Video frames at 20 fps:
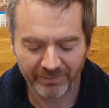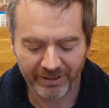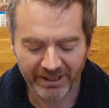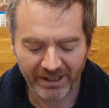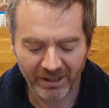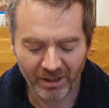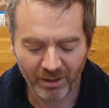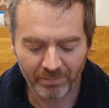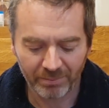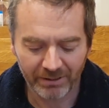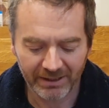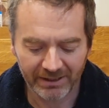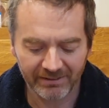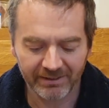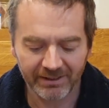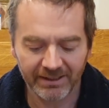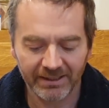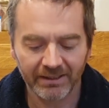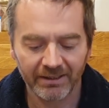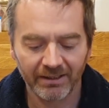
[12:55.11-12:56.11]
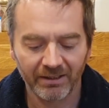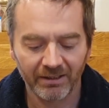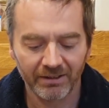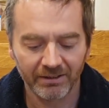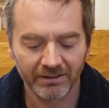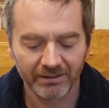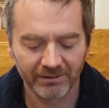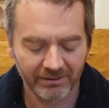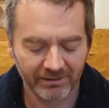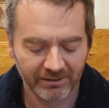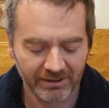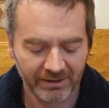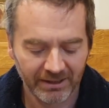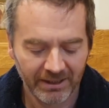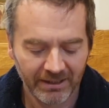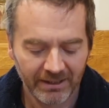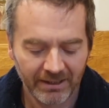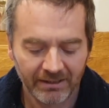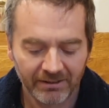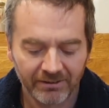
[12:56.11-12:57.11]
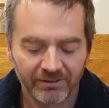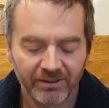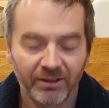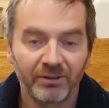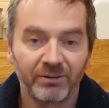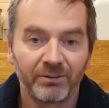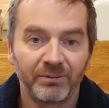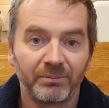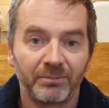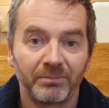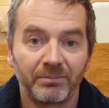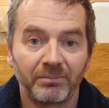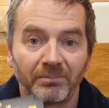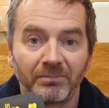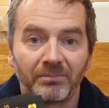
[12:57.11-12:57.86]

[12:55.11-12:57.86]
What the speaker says: They are plastic cards, so